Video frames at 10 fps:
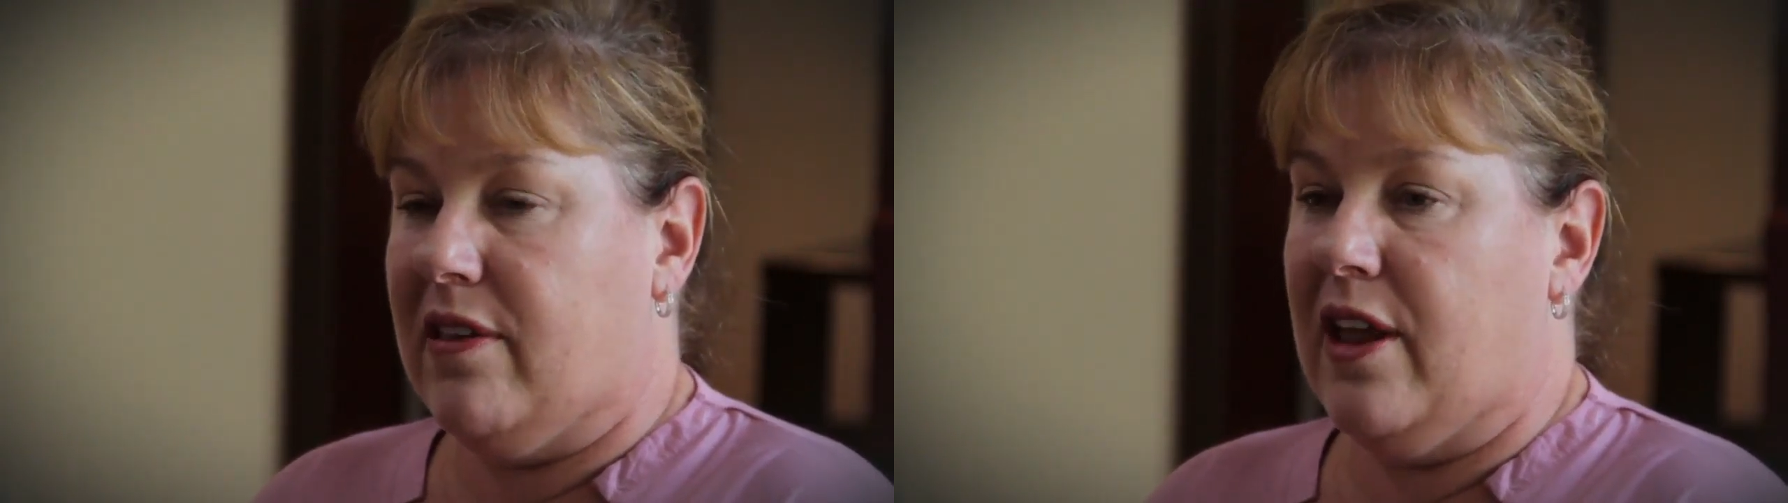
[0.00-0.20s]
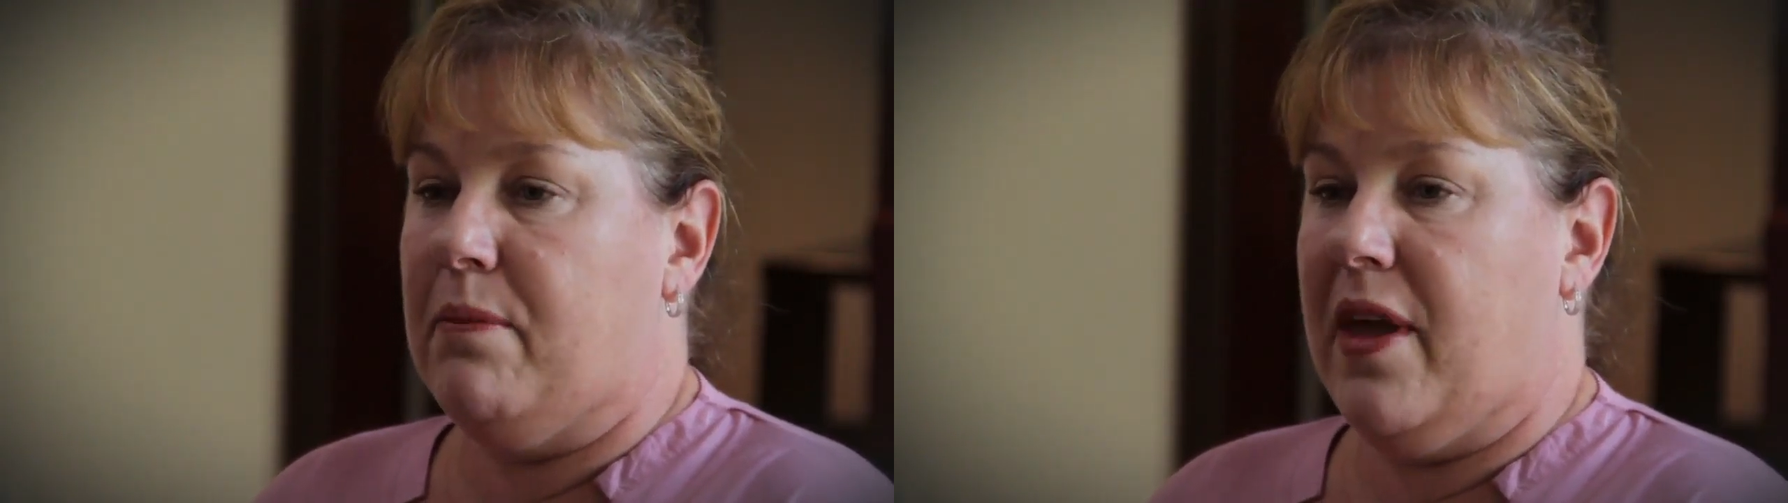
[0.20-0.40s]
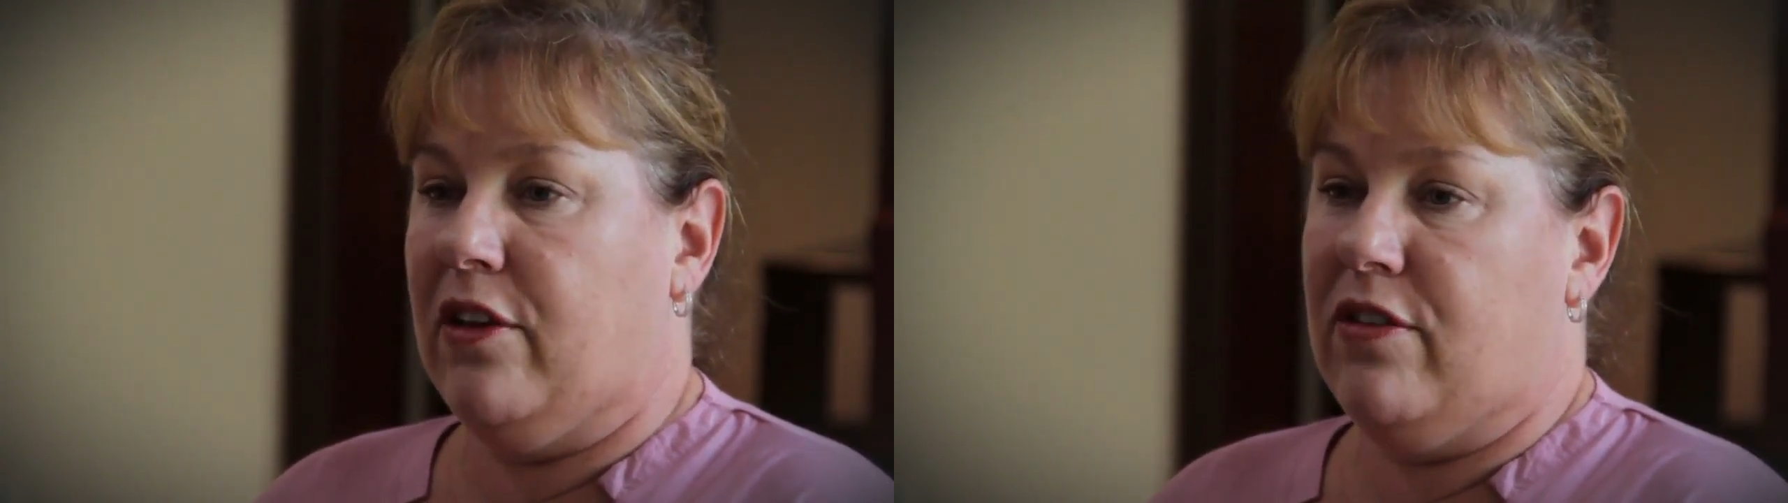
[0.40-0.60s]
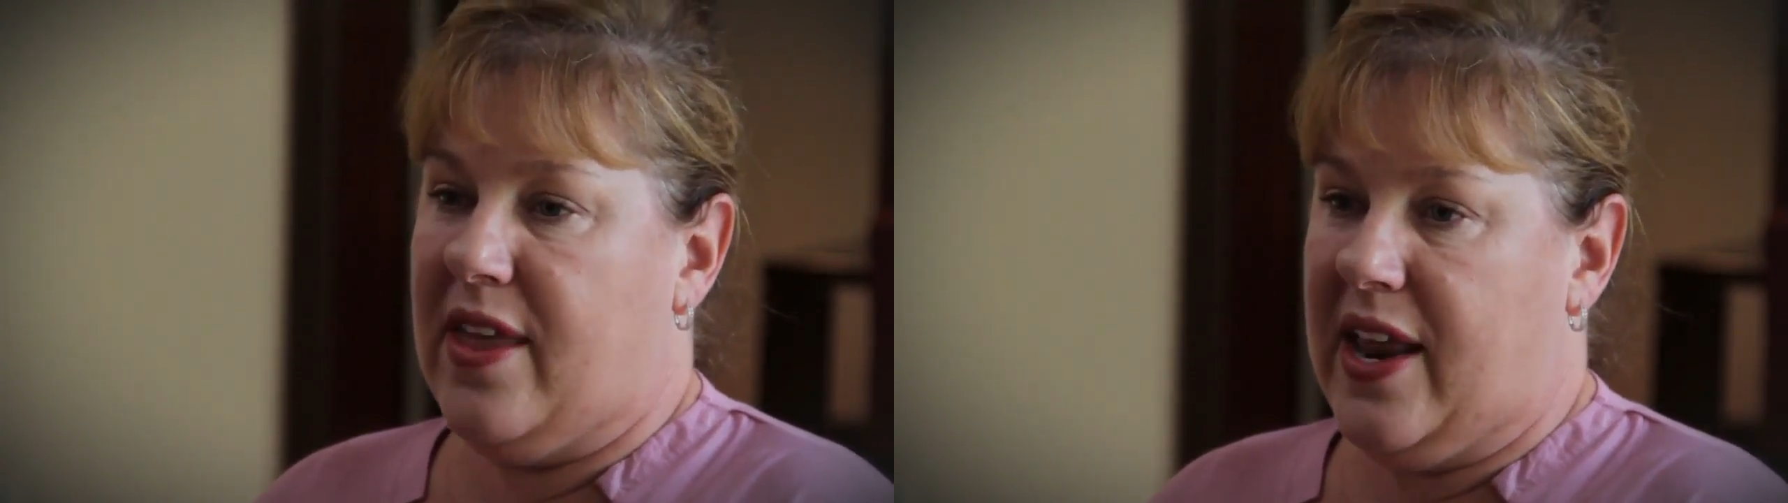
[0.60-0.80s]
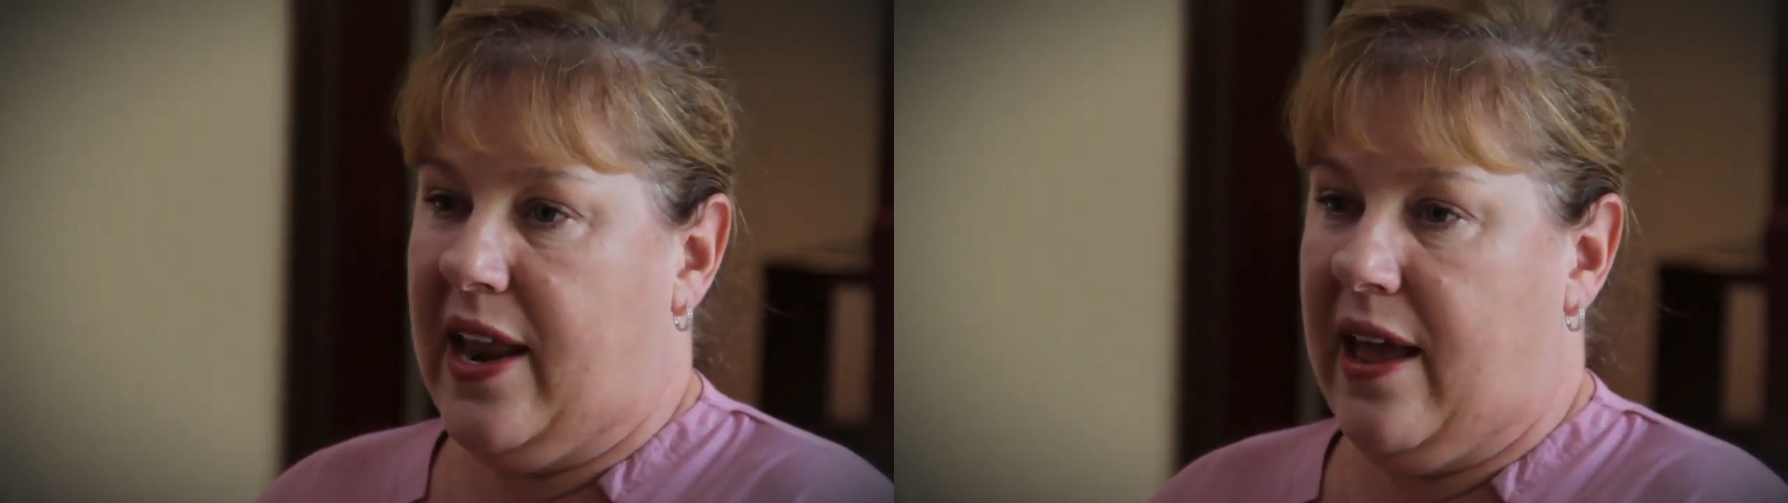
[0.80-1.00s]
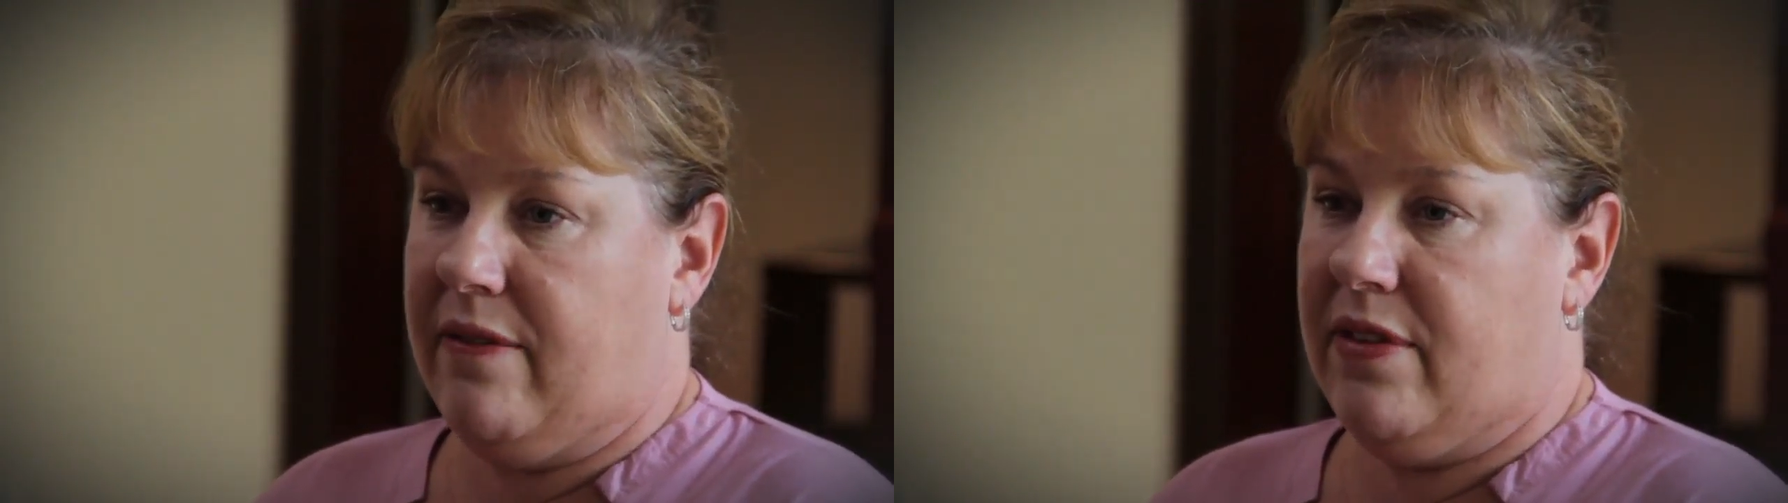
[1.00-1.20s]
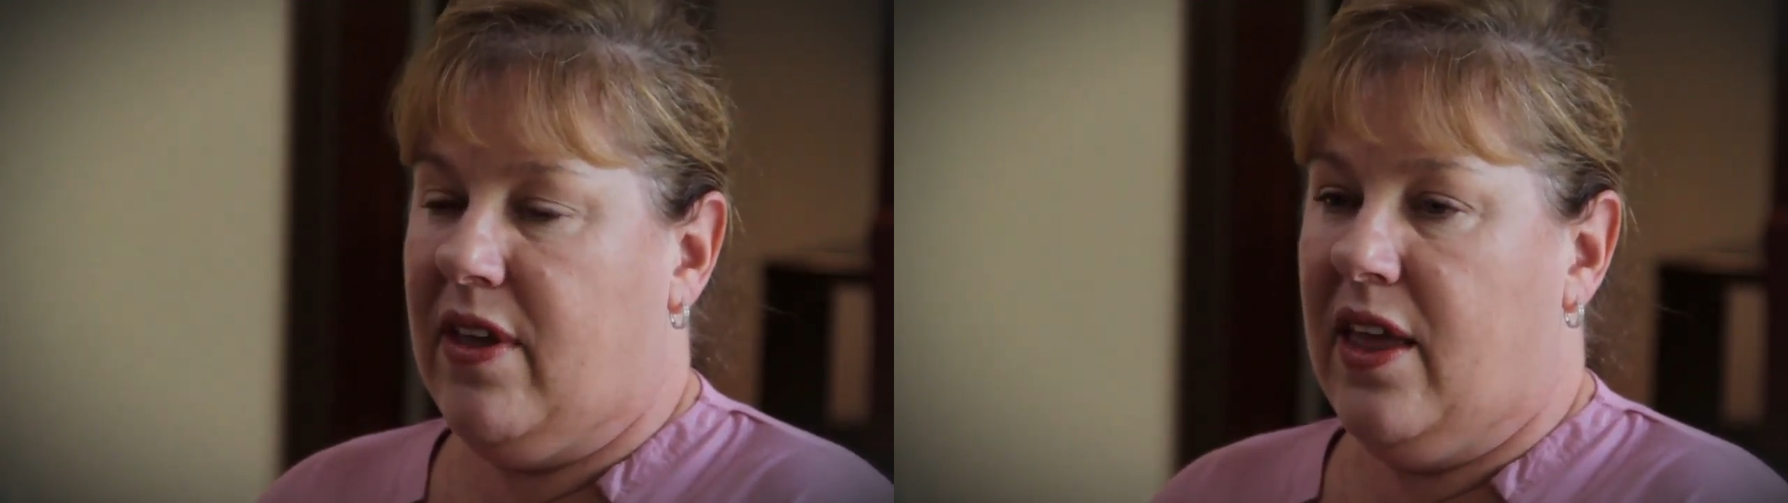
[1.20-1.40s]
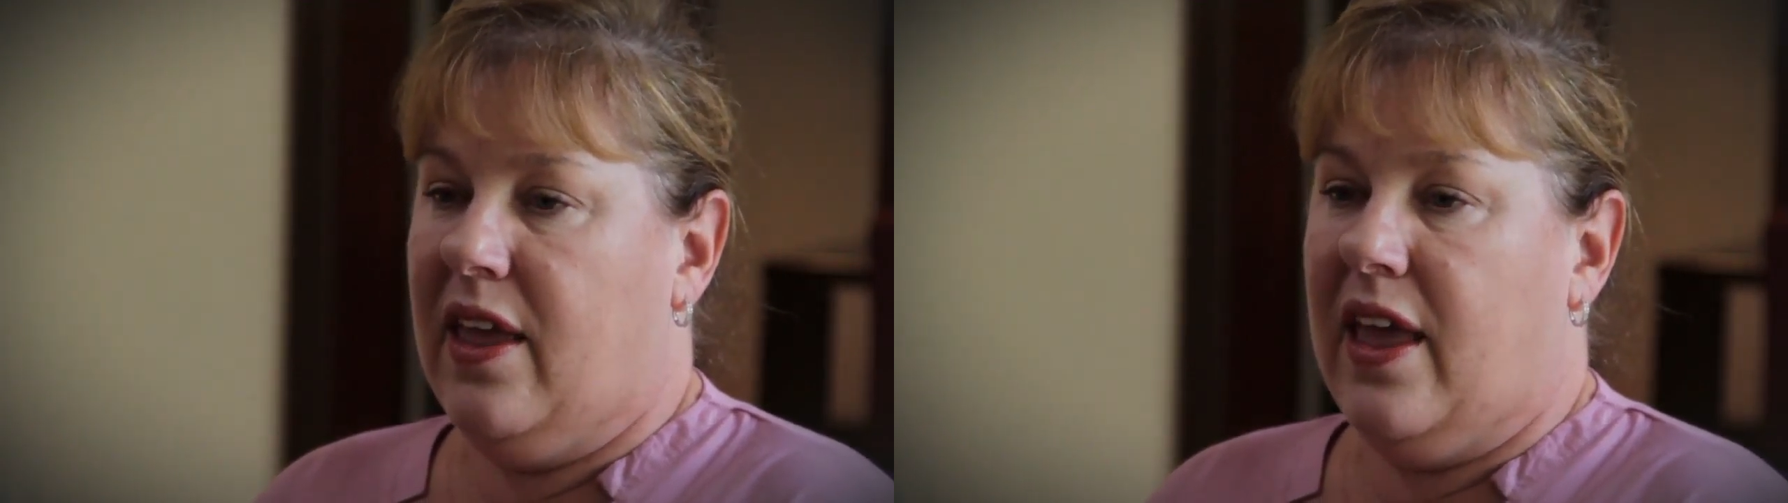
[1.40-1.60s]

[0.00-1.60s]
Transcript: is going to make to their lives.